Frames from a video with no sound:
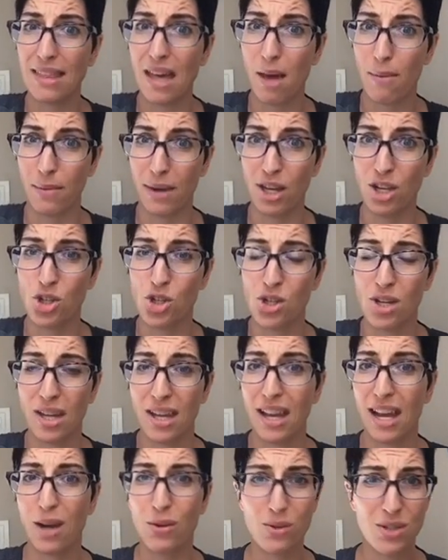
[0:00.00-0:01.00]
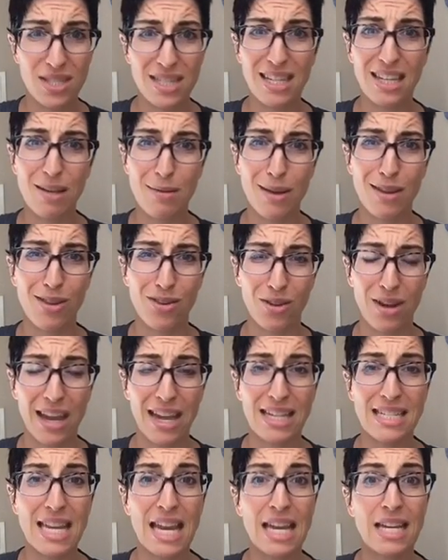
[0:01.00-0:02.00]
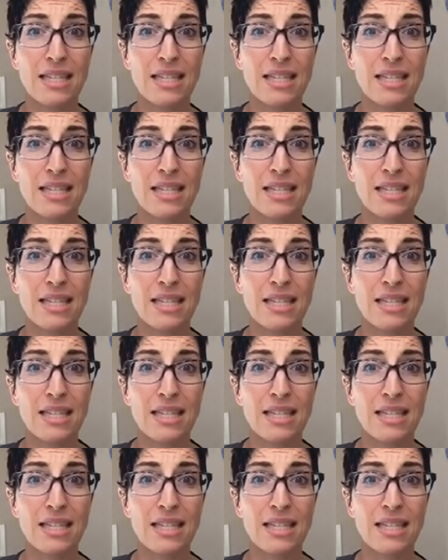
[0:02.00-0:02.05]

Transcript: that much. I was just thinking about it the other night.